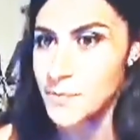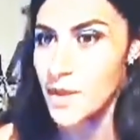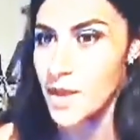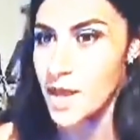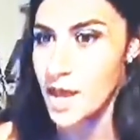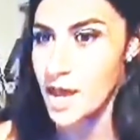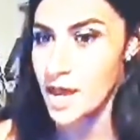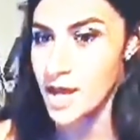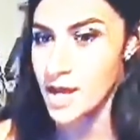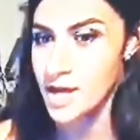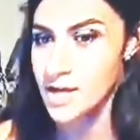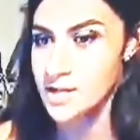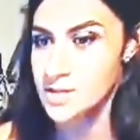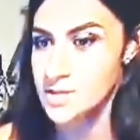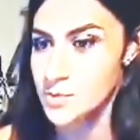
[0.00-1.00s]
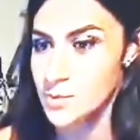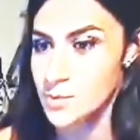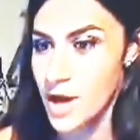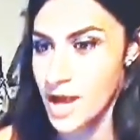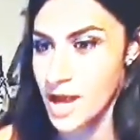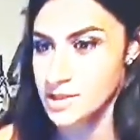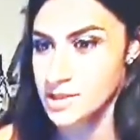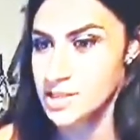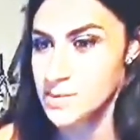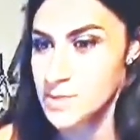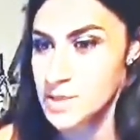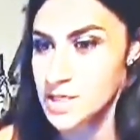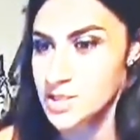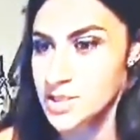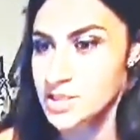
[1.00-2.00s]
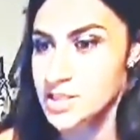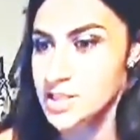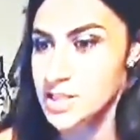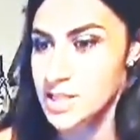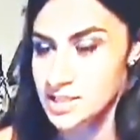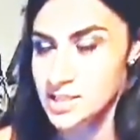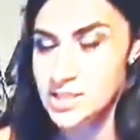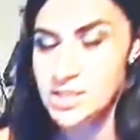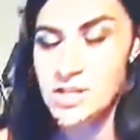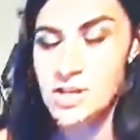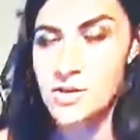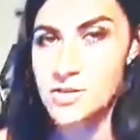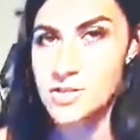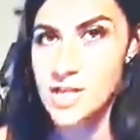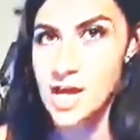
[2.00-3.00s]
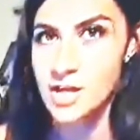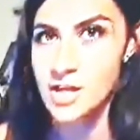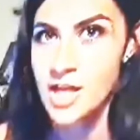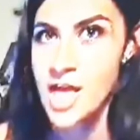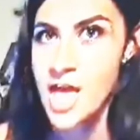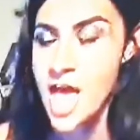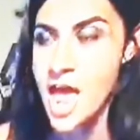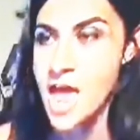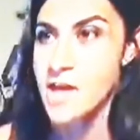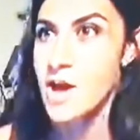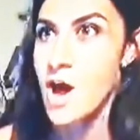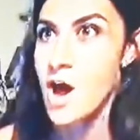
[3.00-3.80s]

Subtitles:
Maybe from the first harmonic to the second harmonic is the like main zone.